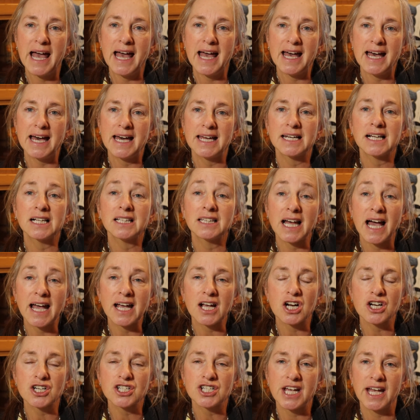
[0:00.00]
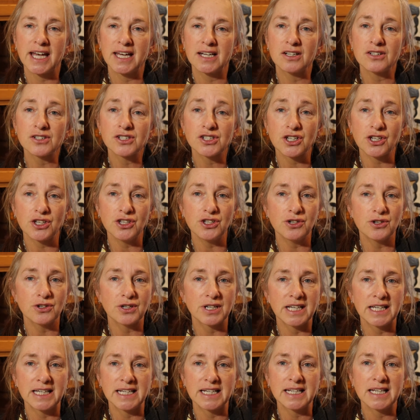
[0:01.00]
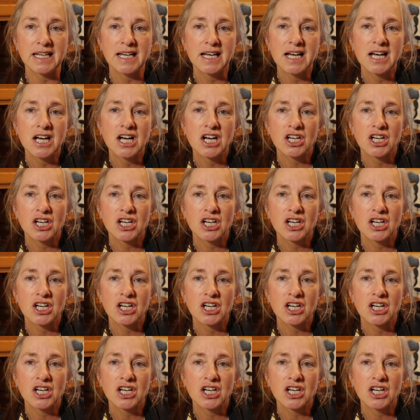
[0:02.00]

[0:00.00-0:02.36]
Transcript: and like our channel so you can